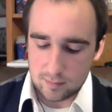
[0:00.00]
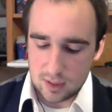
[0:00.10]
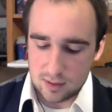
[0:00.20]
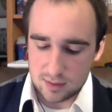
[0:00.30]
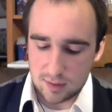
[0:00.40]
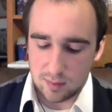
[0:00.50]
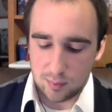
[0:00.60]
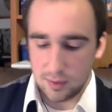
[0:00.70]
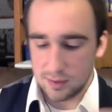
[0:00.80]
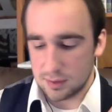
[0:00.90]
70
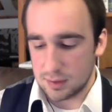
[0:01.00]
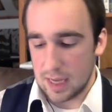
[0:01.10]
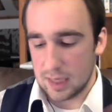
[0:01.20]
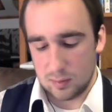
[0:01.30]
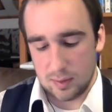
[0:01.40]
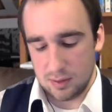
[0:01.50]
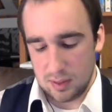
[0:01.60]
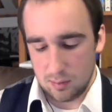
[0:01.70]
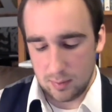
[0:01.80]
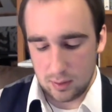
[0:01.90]
points, X-Men
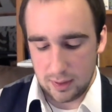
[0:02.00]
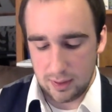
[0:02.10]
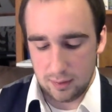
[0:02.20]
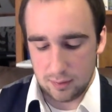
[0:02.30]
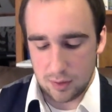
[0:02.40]
team ability,